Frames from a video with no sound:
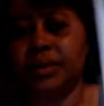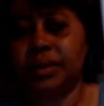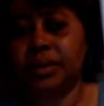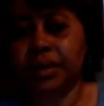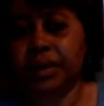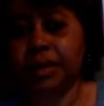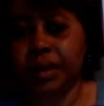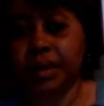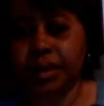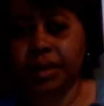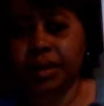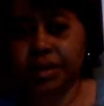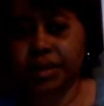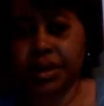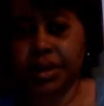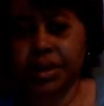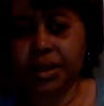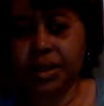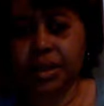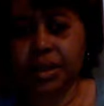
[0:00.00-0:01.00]
the
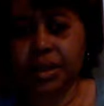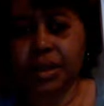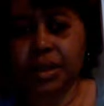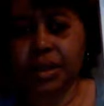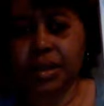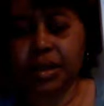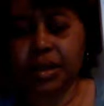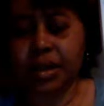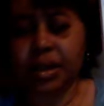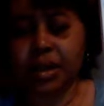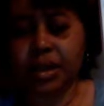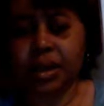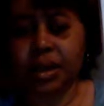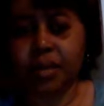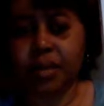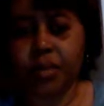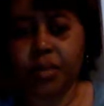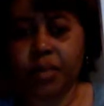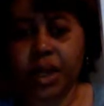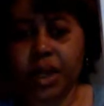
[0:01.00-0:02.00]
LED
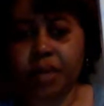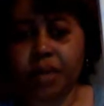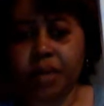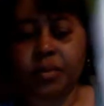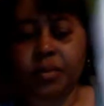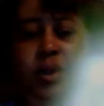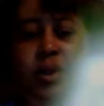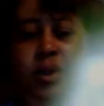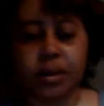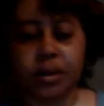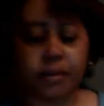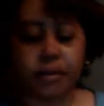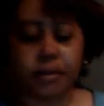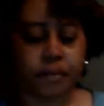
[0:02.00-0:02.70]
Batman